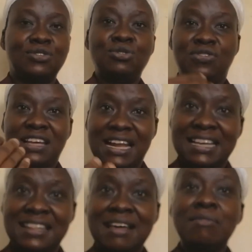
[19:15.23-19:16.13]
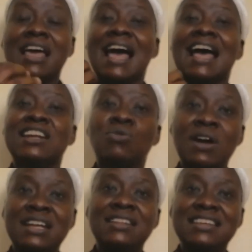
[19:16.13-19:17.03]
So you select them, and
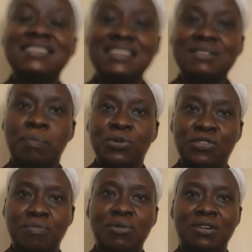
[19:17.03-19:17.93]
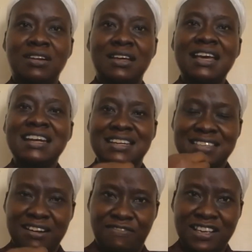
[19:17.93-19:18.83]
when this is possible and
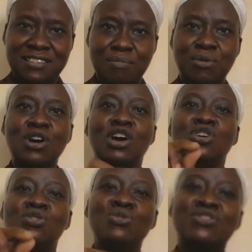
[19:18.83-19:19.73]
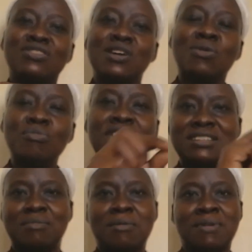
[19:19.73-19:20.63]
it is advisable, use the
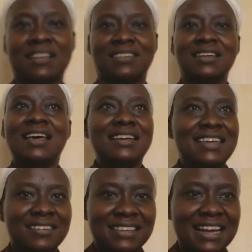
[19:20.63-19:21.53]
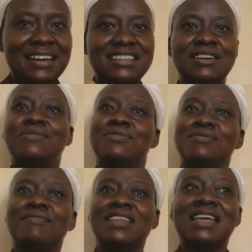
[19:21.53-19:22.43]
community members. Just tell the
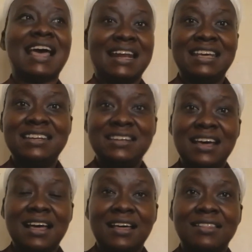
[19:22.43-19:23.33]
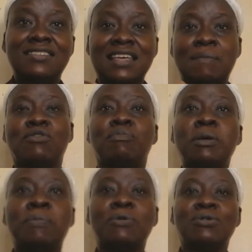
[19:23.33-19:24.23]
chief, I need this type
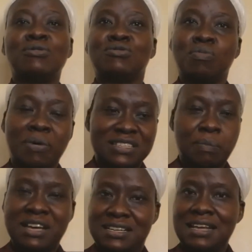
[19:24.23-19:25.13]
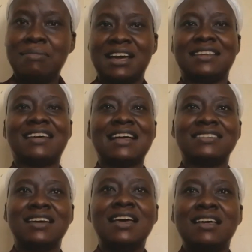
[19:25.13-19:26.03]
of people to participate in my
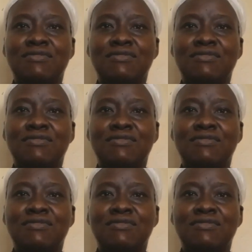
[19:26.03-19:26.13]
research.